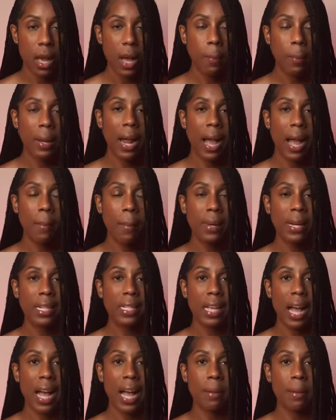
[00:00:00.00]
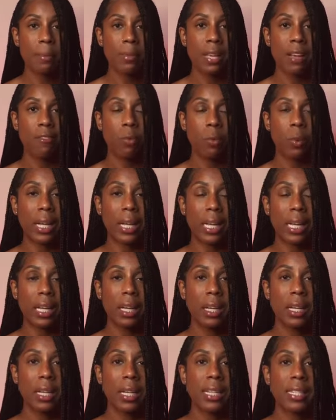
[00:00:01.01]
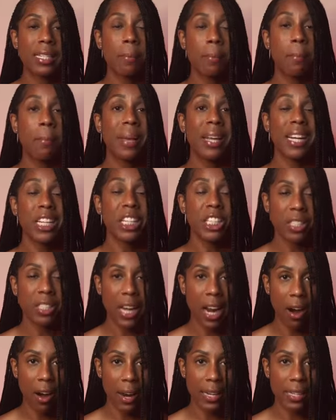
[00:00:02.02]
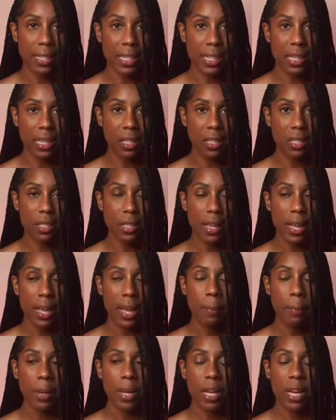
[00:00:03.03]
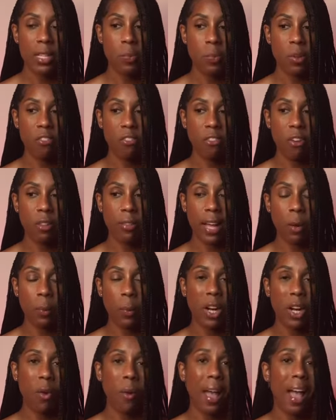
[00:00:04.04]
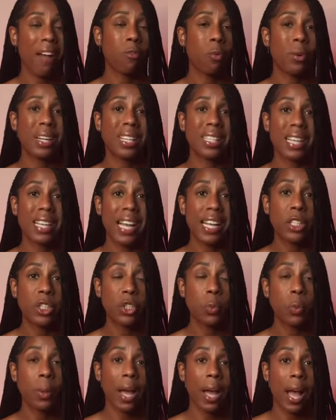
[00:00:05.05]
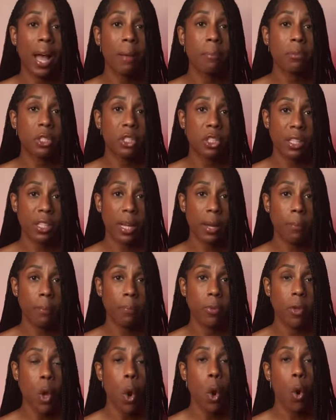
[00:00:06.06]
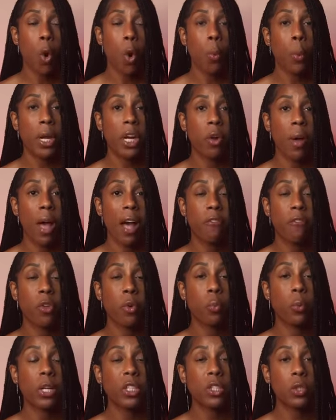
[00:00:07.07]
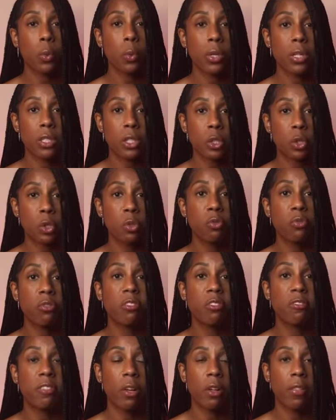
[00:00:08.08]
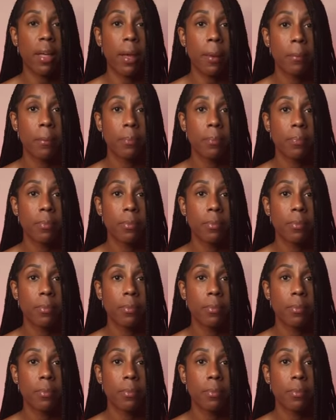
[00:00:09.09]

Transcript: But how many times have we diminished our ideas because we feel like we don't have what it takes to accomplish them or we don't have the resources to fulfill them?